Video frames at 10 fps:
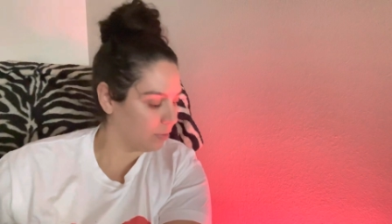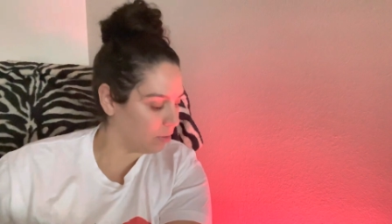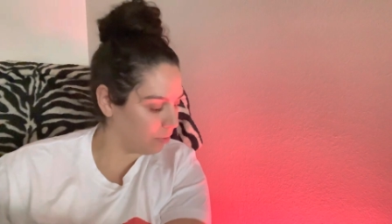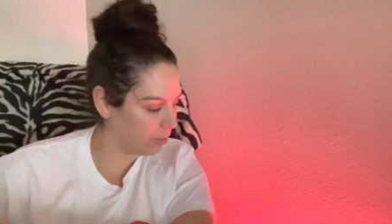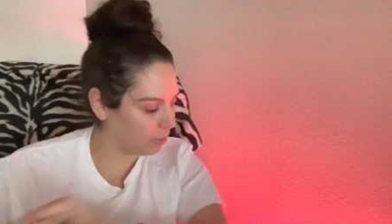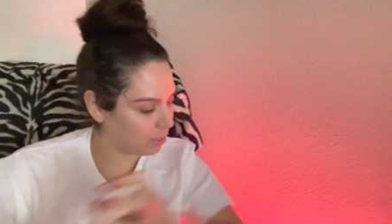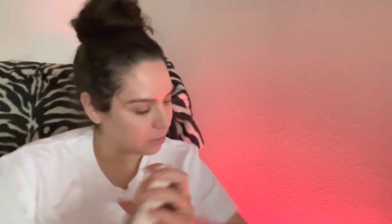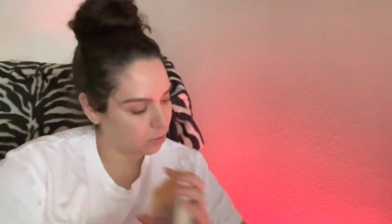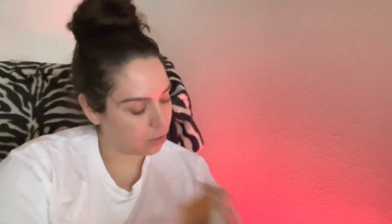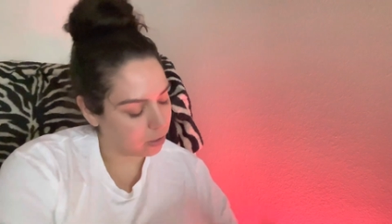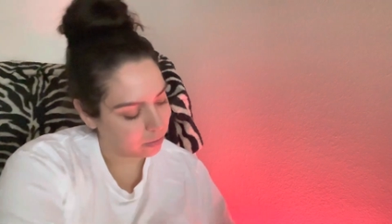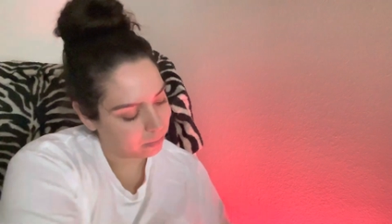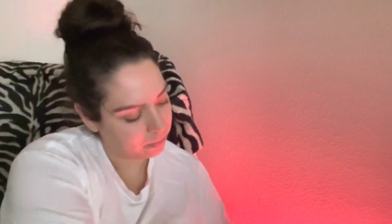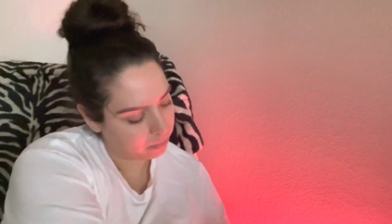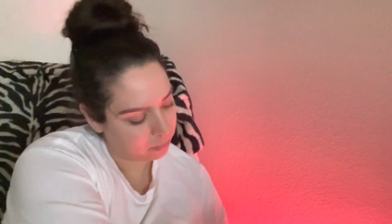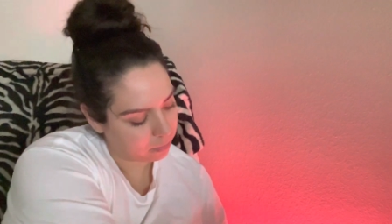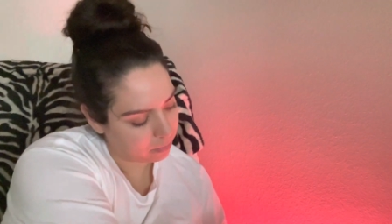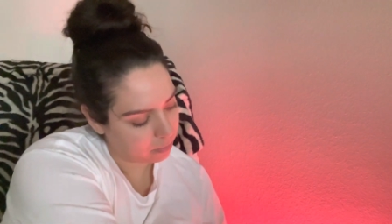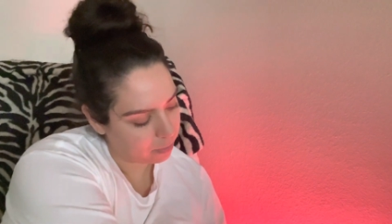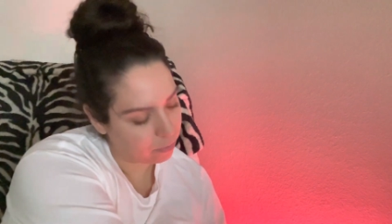All right, last card
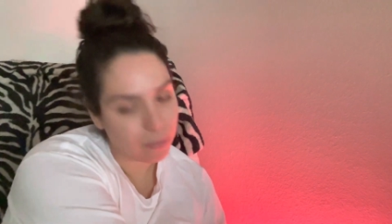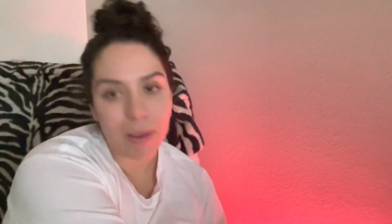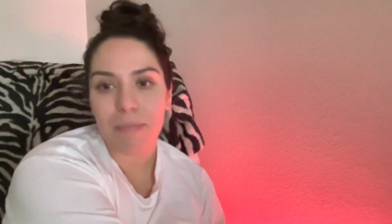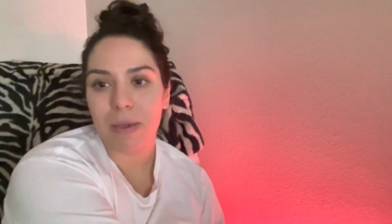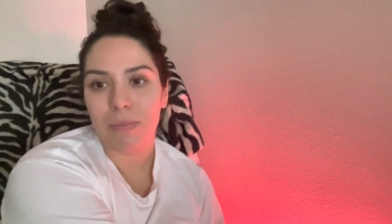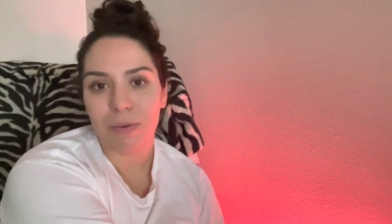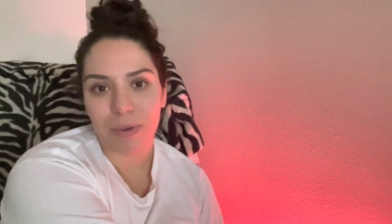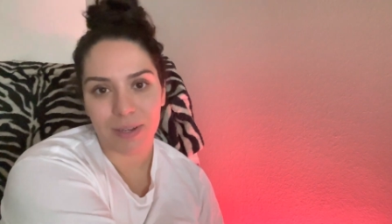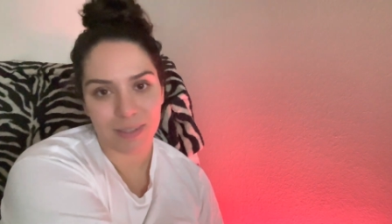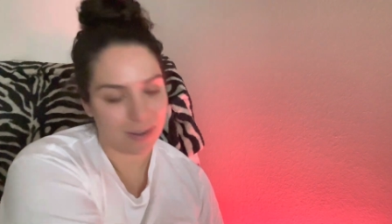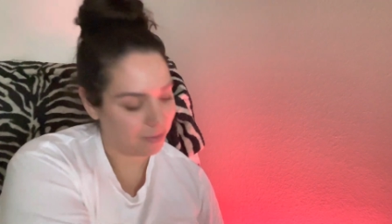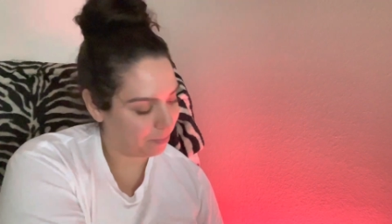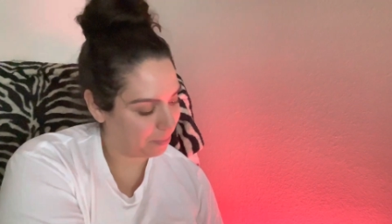before my baby wakes up.